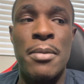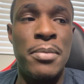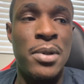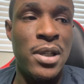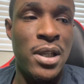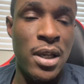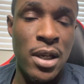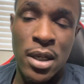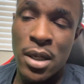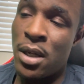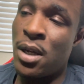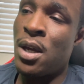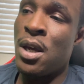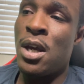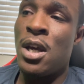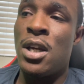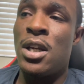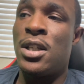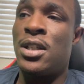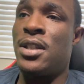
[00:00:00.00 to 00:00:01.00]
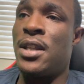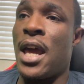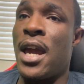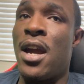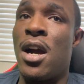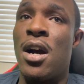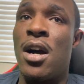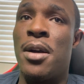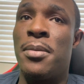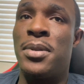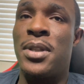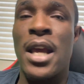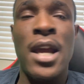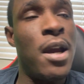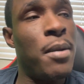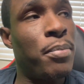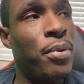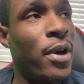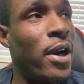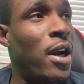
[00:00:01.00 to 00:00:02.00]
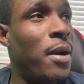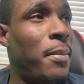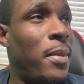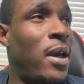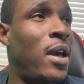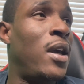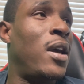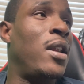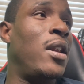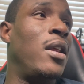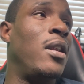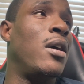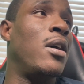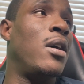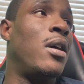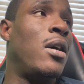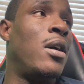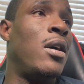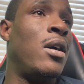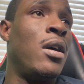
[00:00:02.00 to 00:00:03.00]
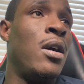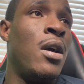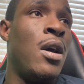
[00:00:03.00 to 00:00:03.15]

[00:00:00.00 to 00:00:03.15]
But yeah, stay um, stay in prayer, man, and uh,